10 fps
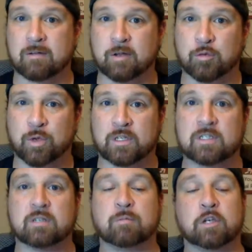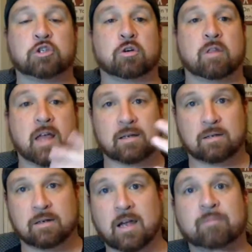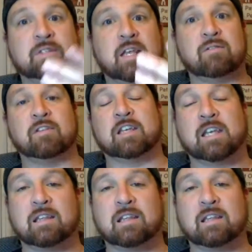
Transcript: a little bit to make sure that I'm safe and